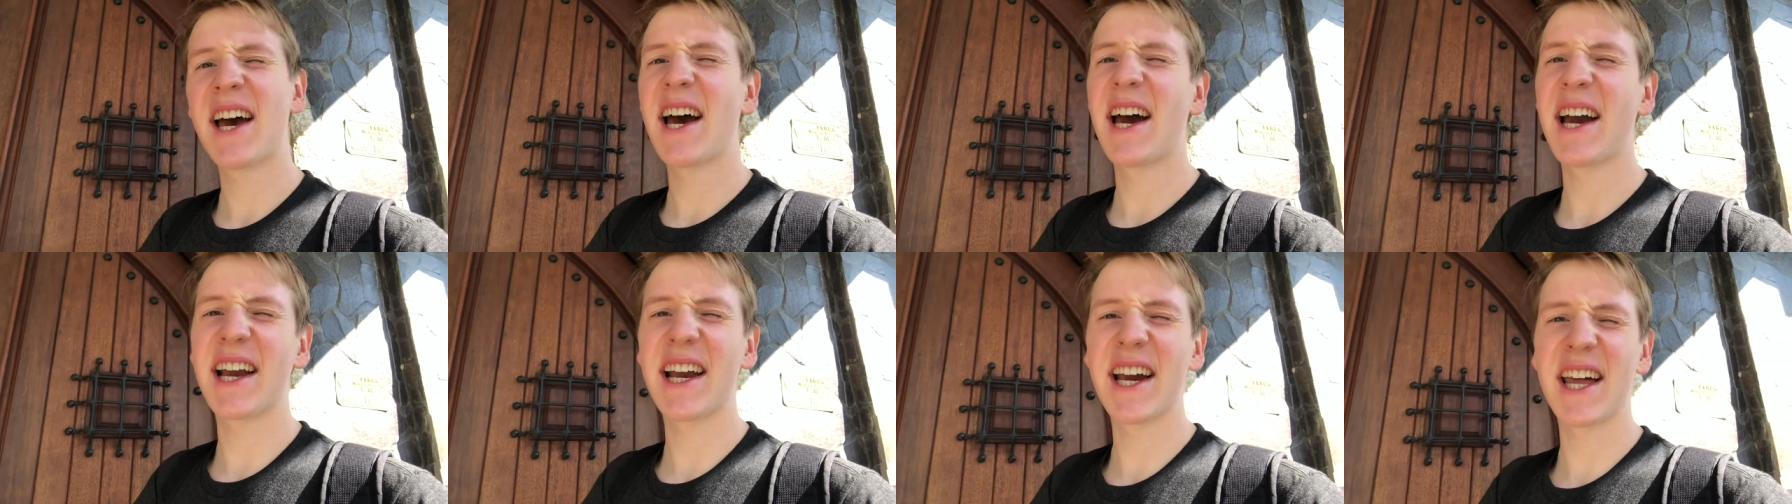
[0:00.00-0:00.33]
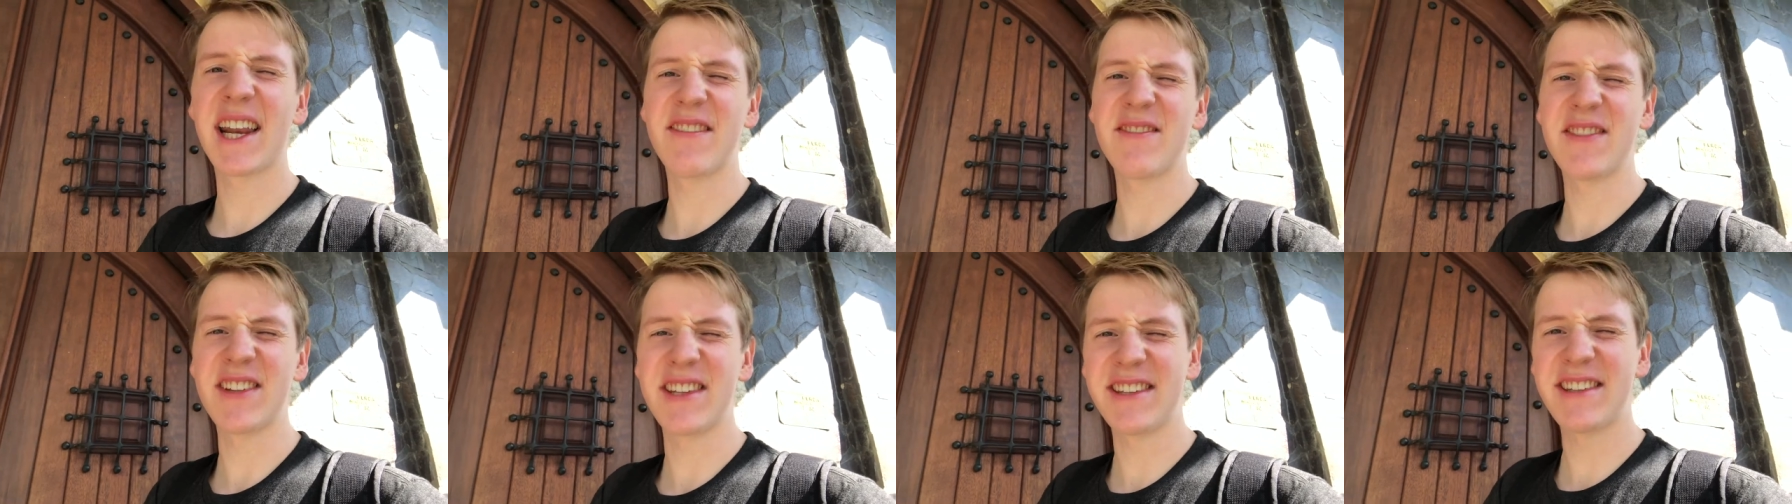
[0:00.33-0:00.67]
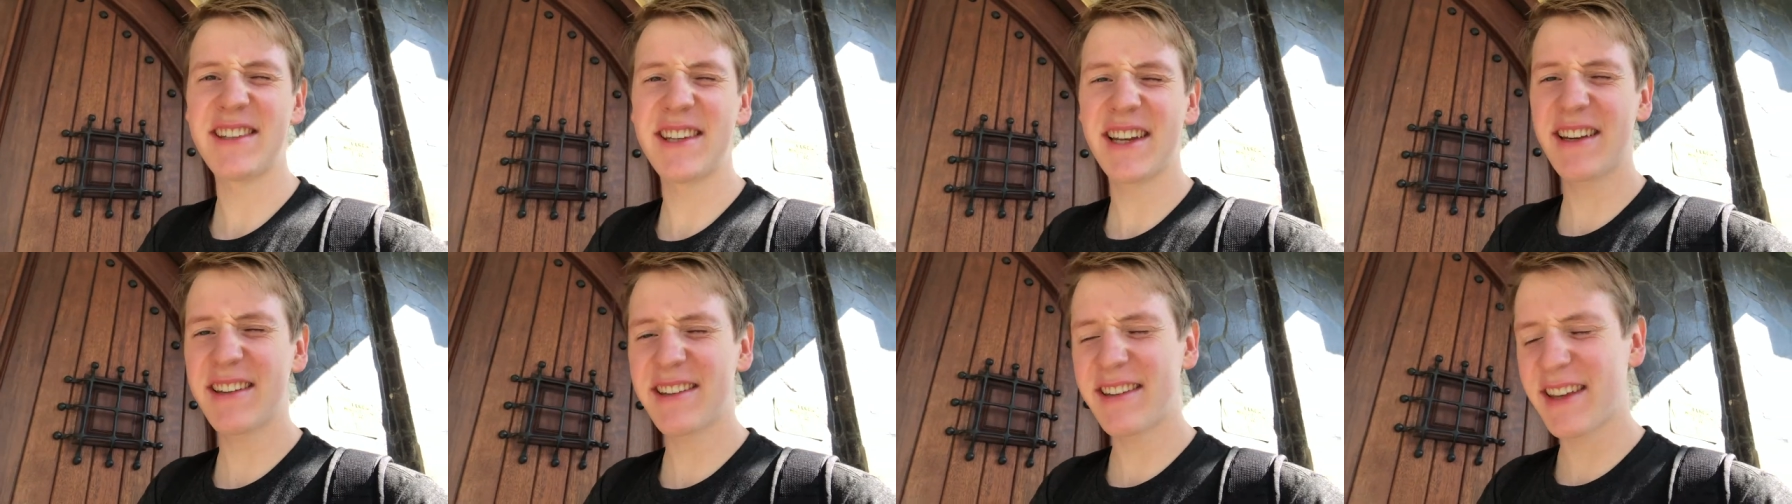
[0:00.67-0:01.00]
I got up at
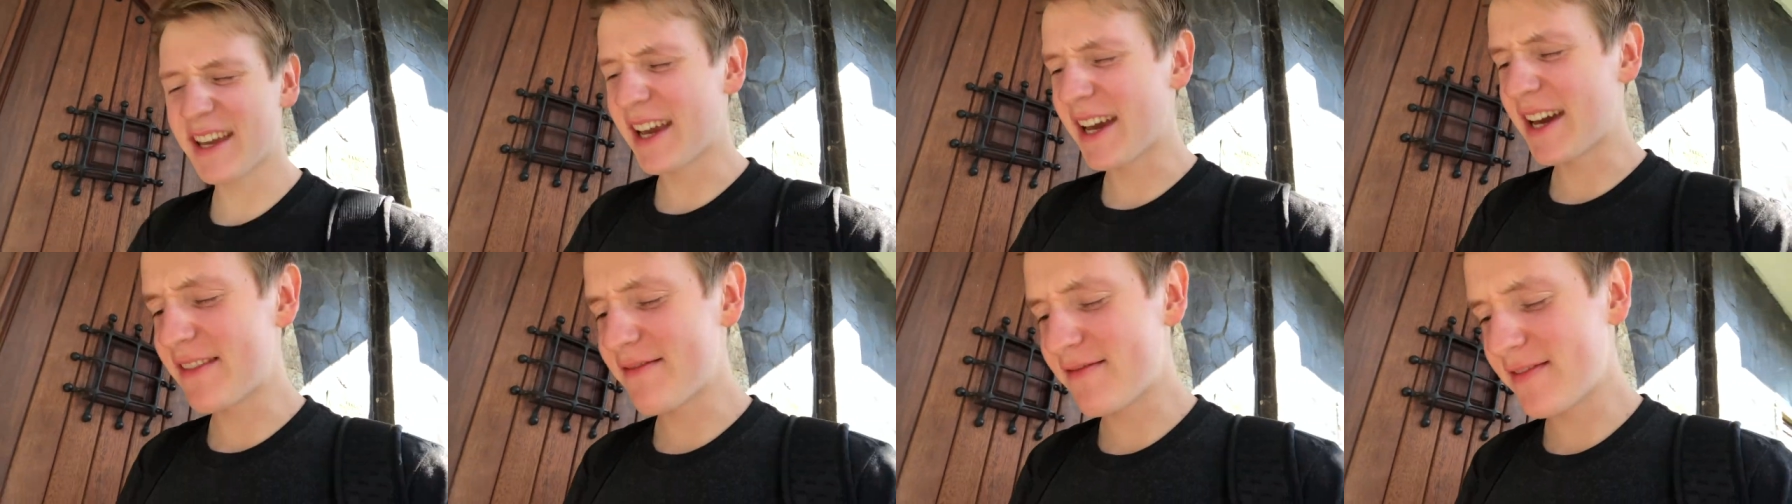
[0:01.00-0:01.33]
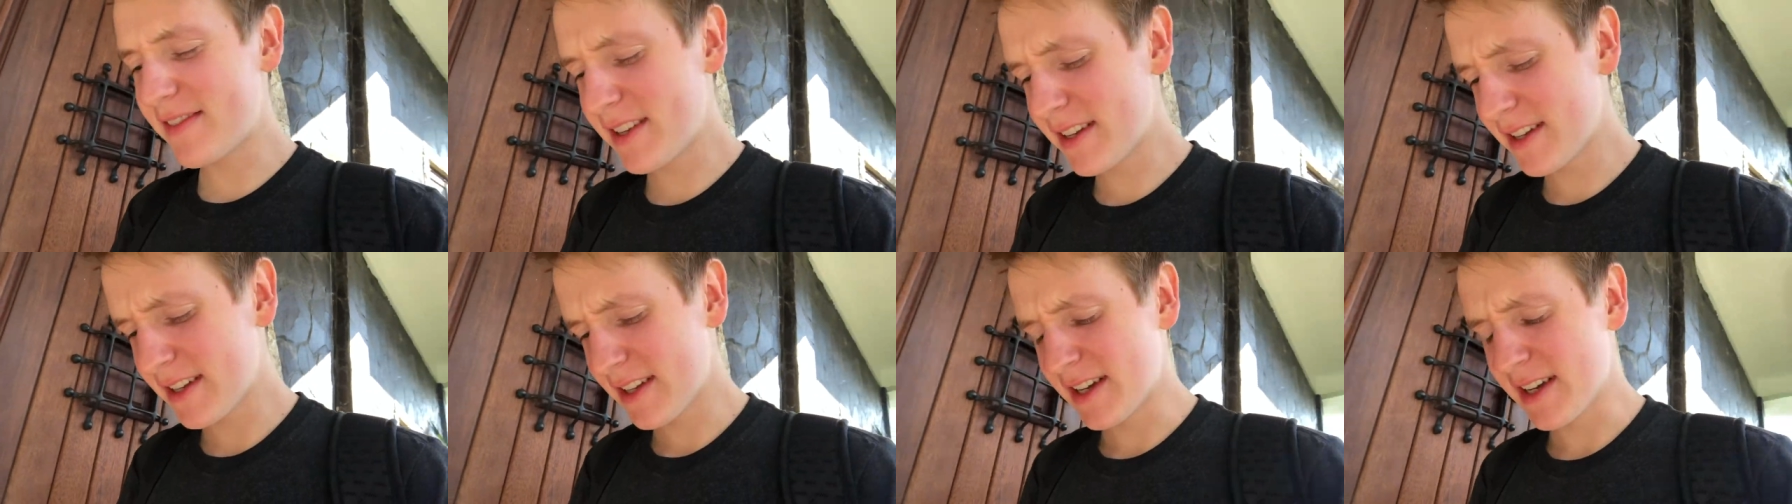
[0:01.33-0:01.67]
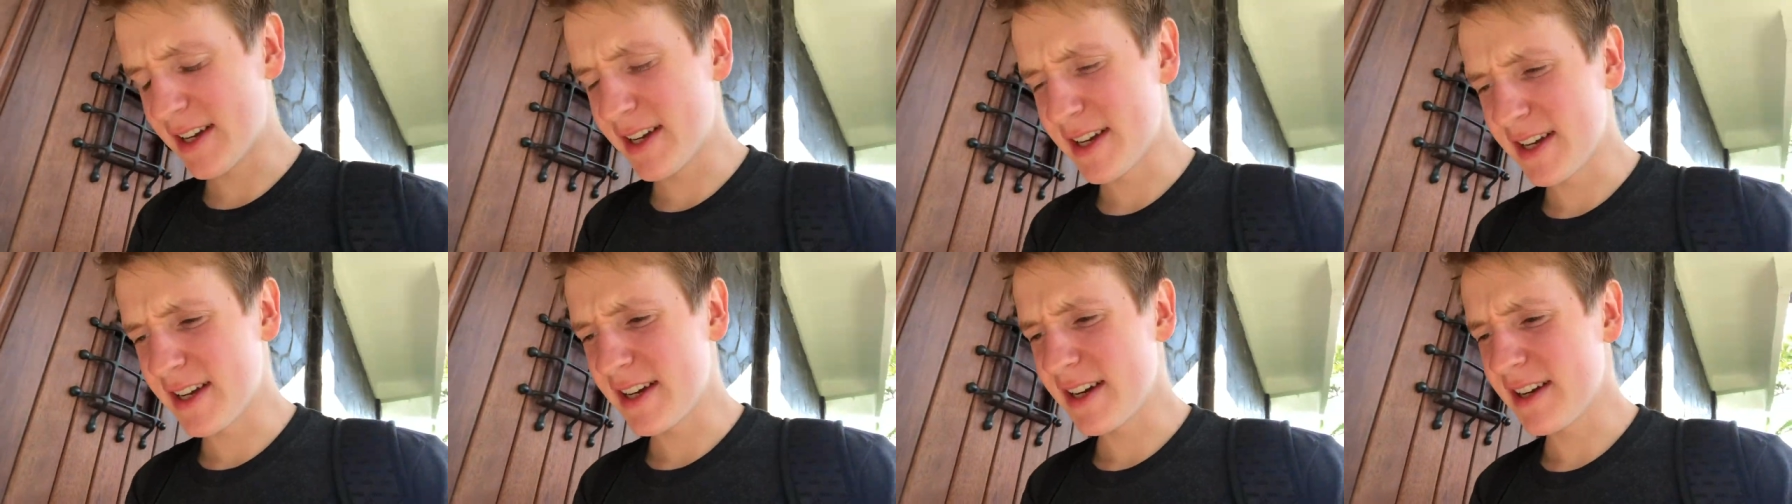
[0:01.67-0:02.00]
six A M
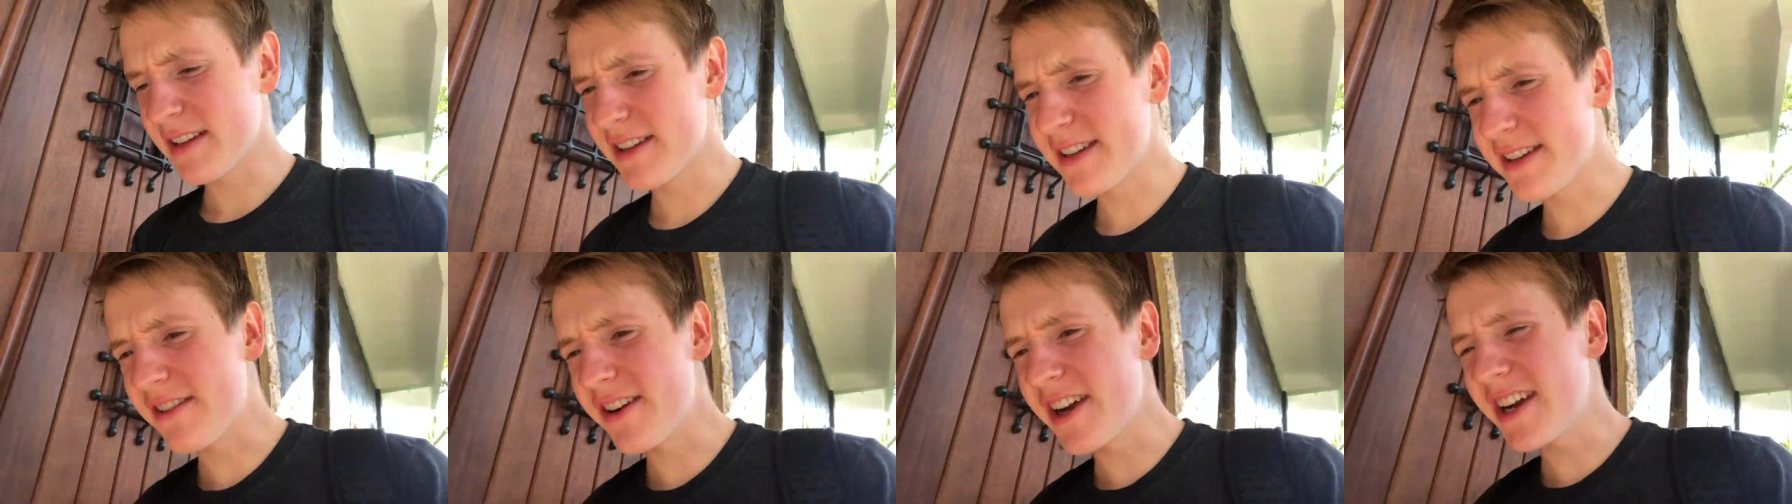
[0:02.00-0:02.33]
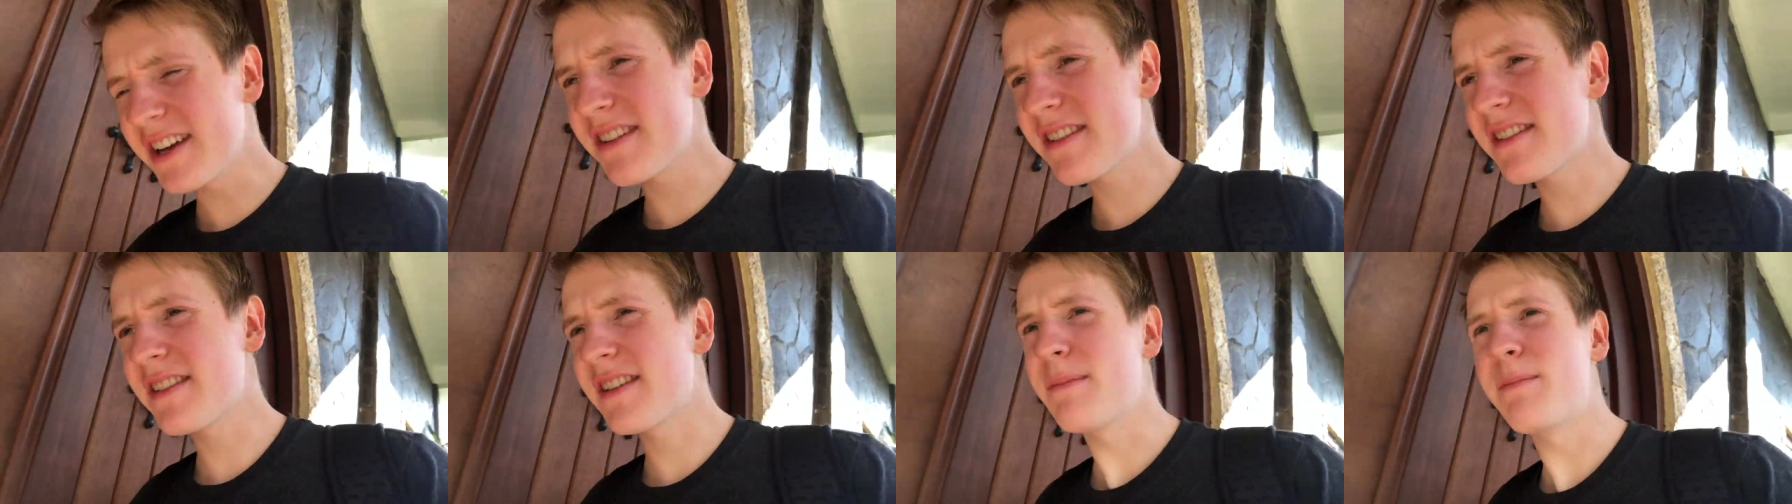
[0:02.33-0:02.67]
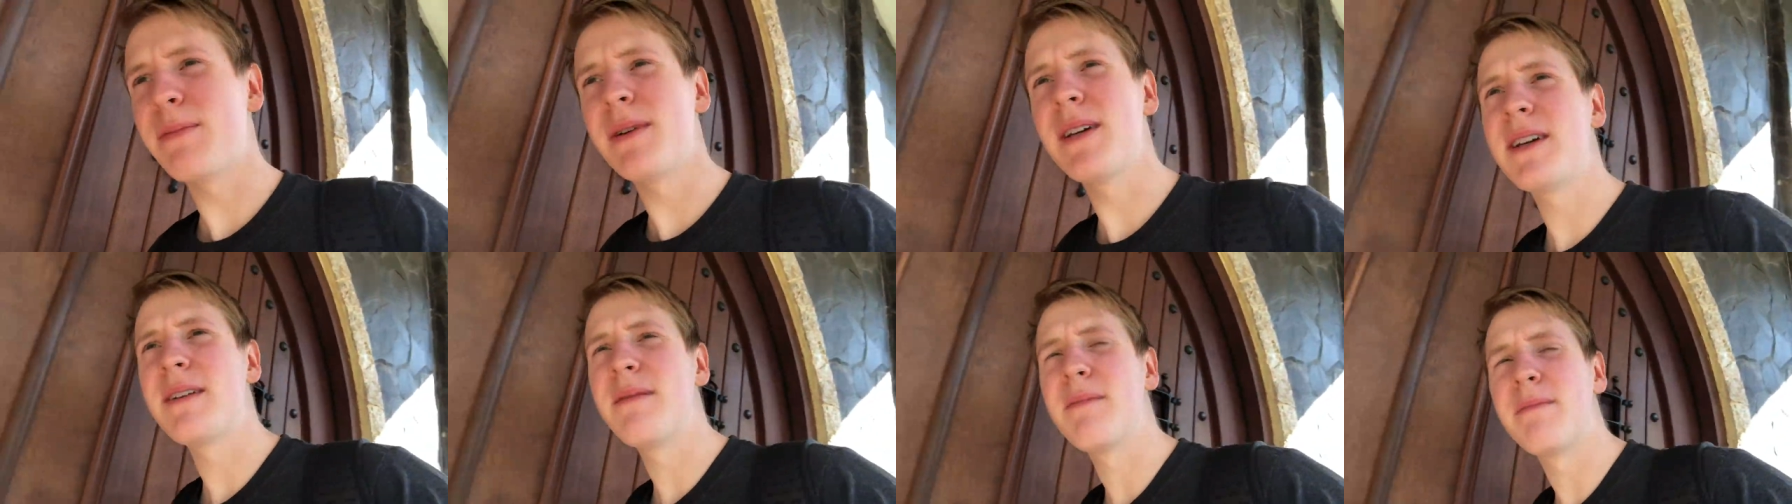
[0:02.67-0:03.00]
Stretched a
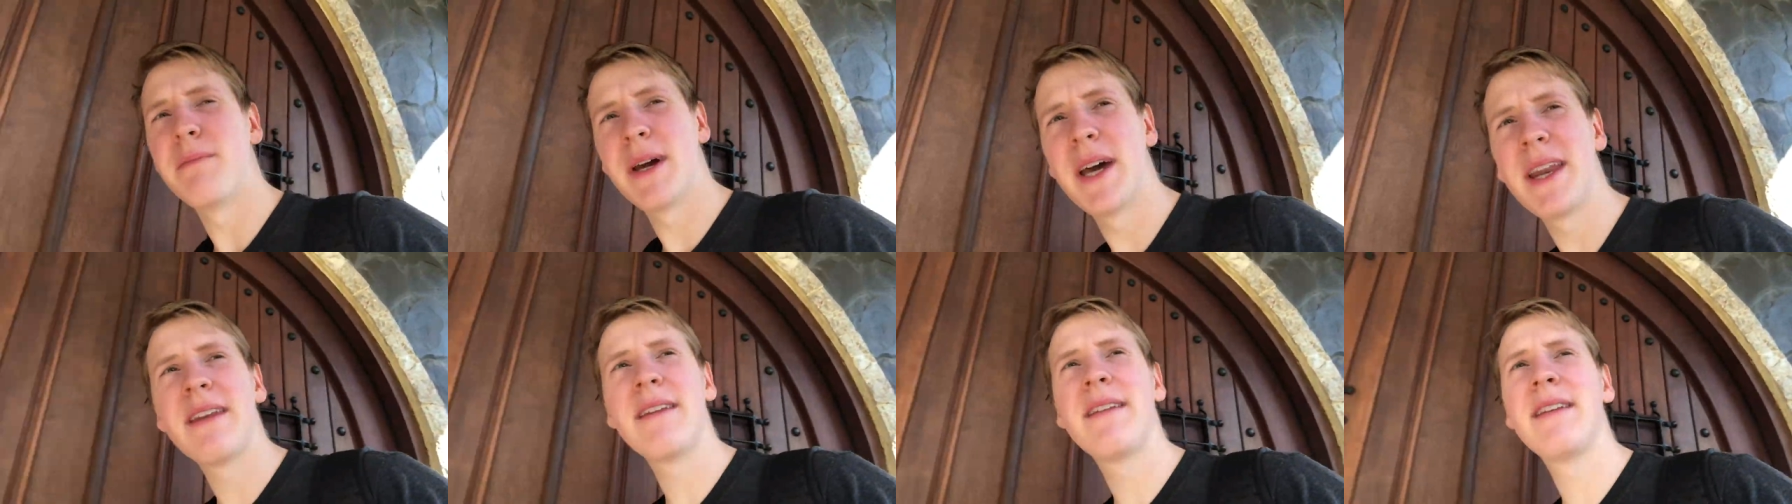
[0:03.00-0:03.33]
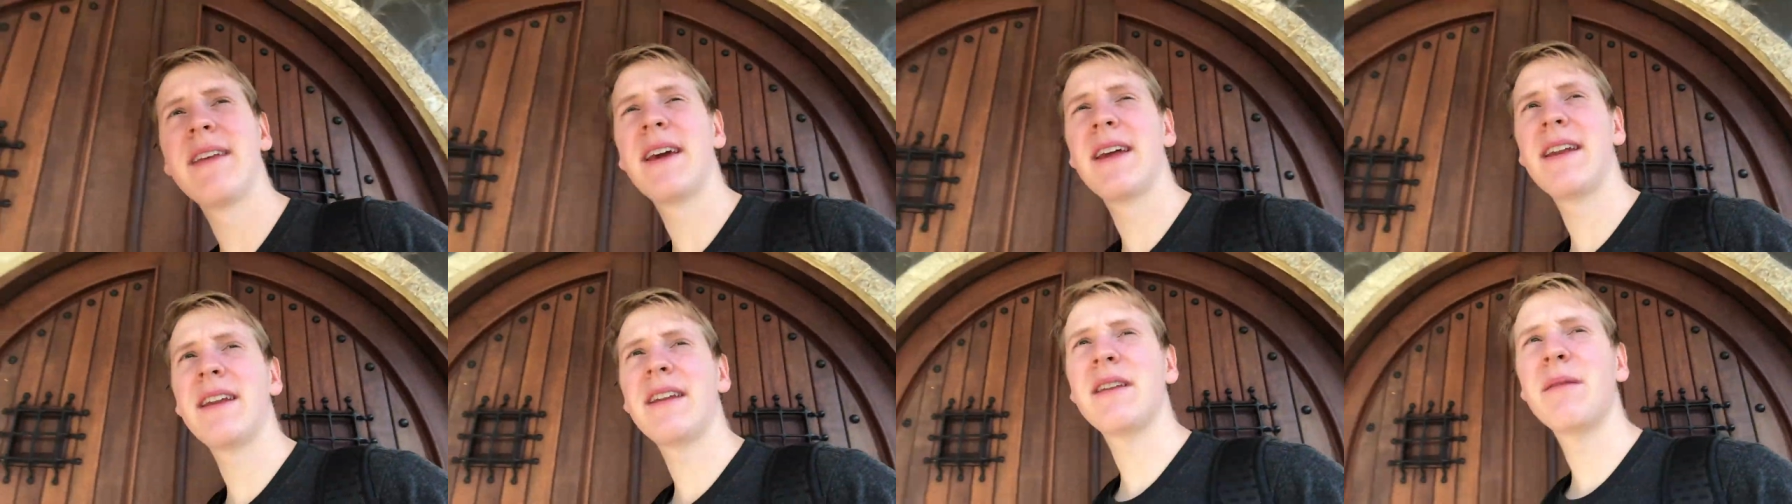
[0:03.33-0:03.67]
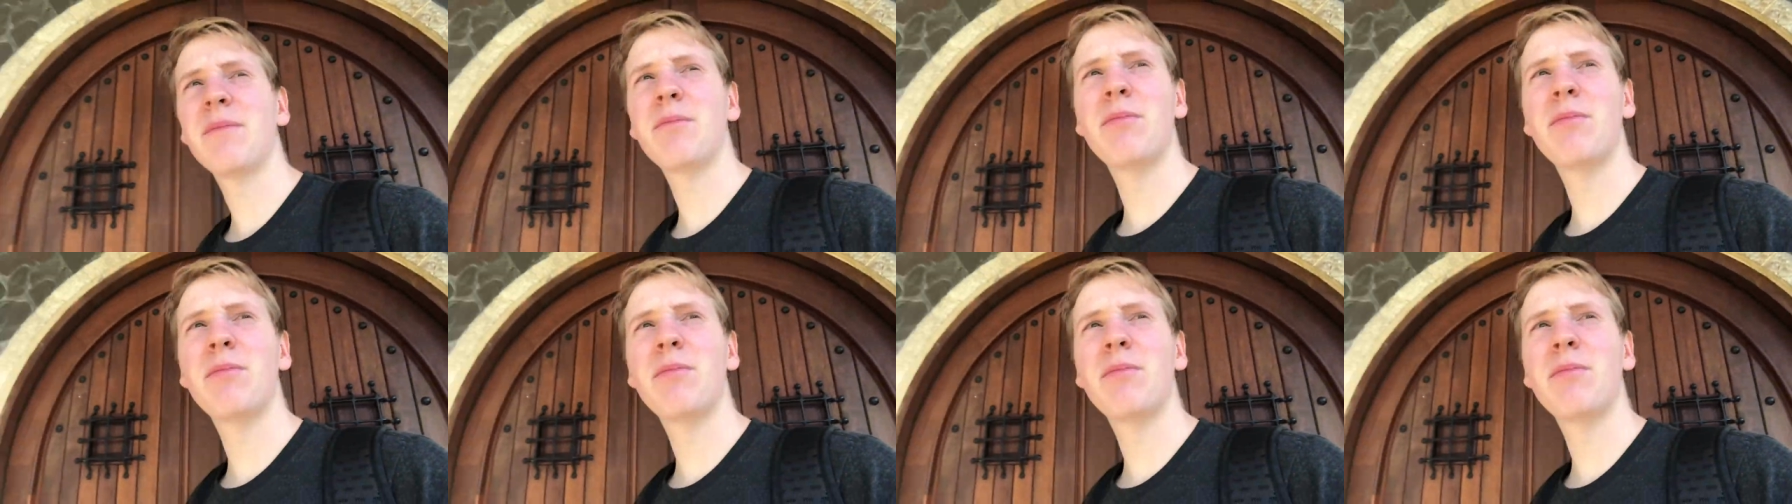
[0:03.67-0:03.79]
bit, meditated a